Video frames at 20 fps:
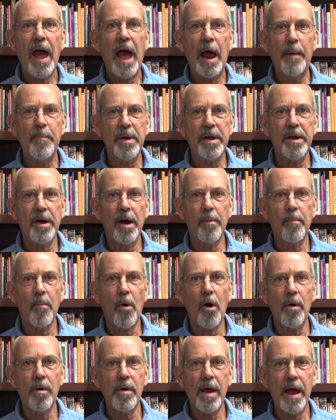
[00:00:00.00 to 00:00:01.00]
and
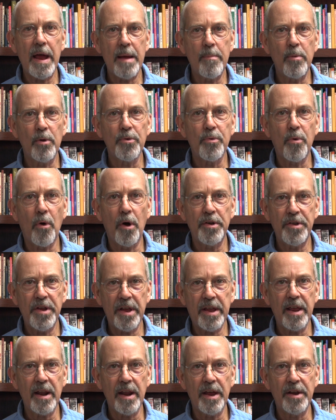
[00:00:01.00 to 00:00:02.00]
become able to
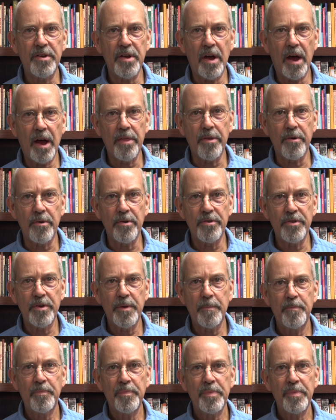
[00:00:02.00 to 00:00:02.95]
articulate to others